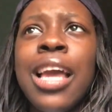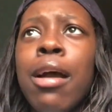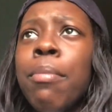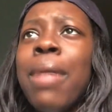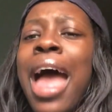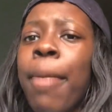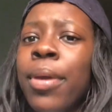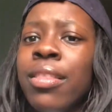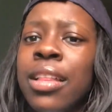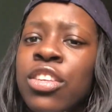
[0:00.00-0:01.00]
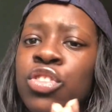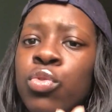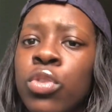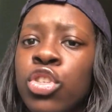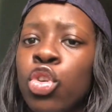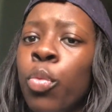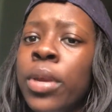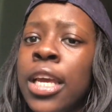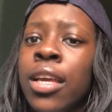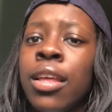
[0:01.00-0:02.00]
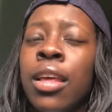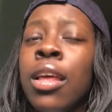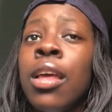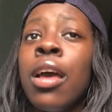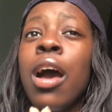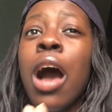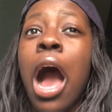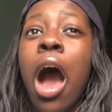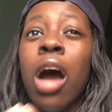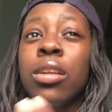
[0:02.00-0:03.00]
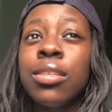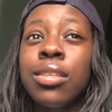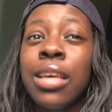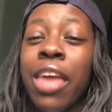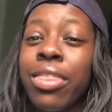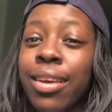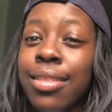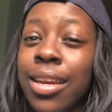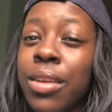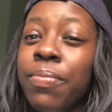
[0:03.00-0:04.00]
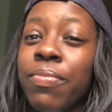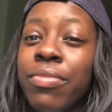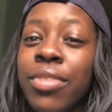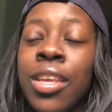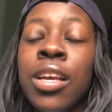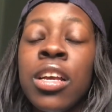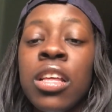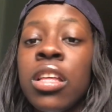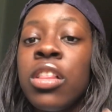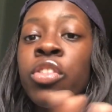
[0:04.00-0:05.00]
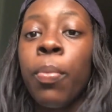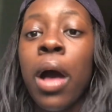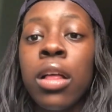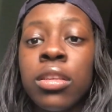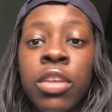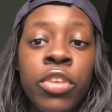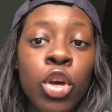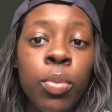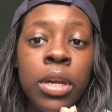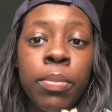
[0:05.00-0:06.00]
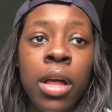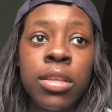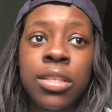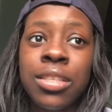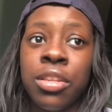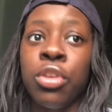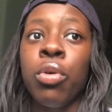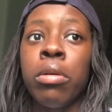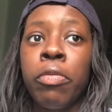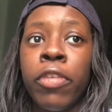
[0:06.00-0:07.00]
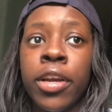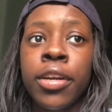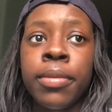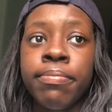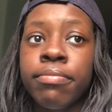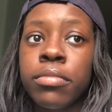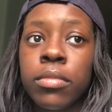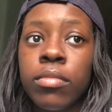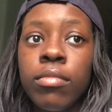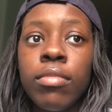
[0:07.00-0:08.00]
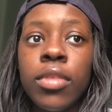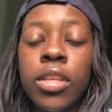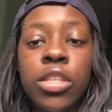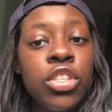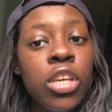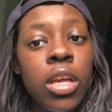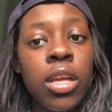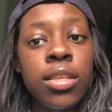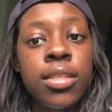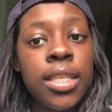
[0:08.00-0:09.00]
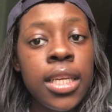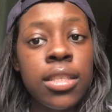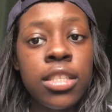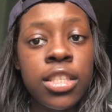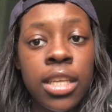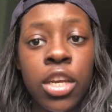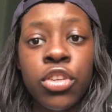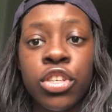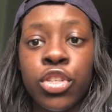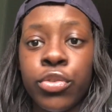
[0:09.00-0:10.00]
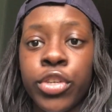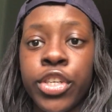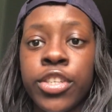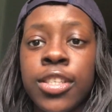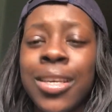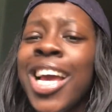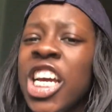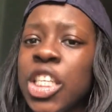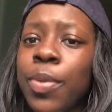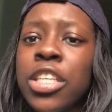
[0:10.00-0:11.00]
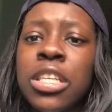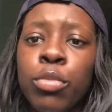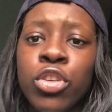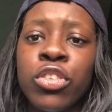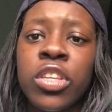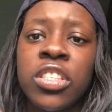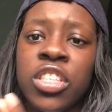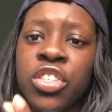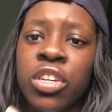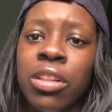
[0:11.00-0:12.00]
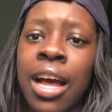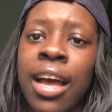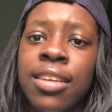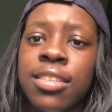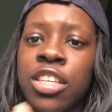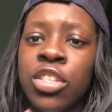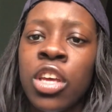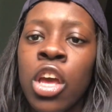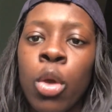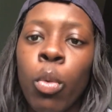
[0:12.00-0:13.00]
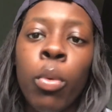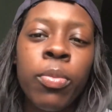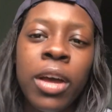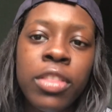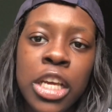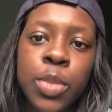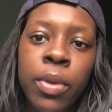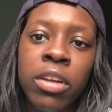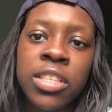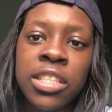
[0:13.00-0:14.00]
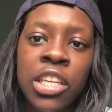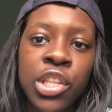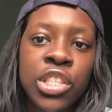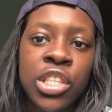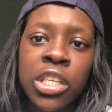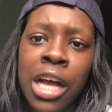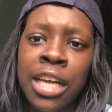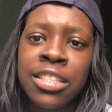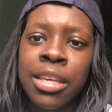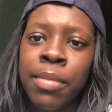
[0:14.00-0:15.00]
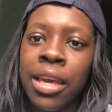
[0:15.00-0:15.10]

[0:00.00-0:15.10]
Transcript: I'm happy that the school is opening. Honestly, I think that the reopening policy is a little unfair to seniors and juniors, especially more so the senior class, because what we're about to experience is another senior class that